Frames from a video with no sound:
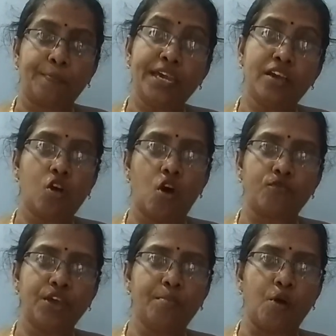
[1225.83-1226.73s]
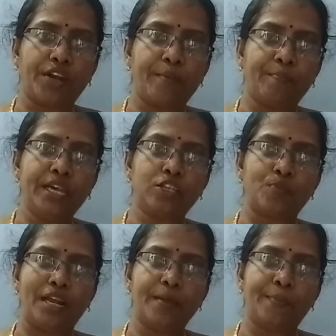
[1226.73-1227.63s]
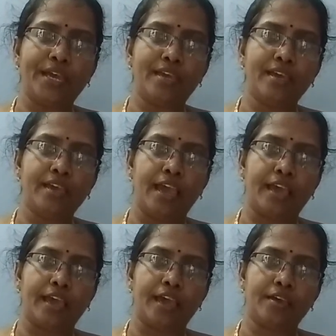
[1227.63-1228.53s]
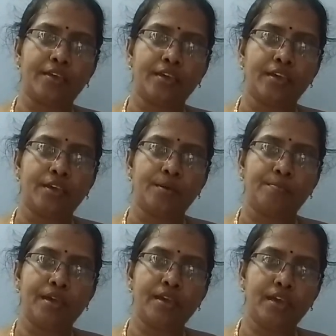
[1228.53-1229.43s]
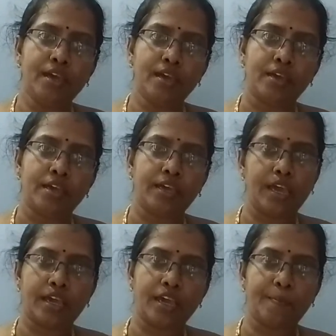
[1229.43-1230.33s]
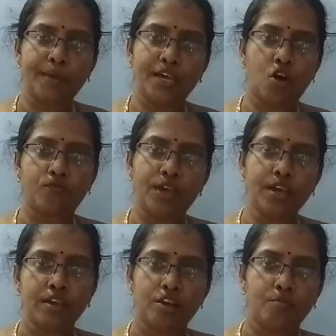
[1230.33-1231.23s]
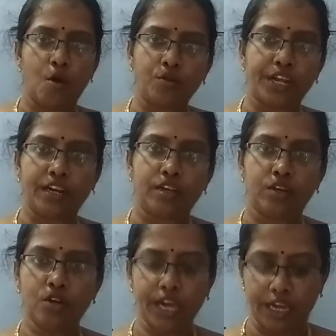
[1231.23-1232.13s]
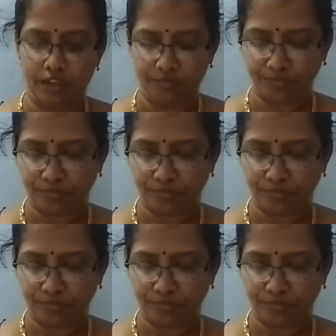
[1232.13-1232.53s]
peak of a mountain. Peak spelling P-E-A-K. P-E-A-K. Peak of a mountain. Okay.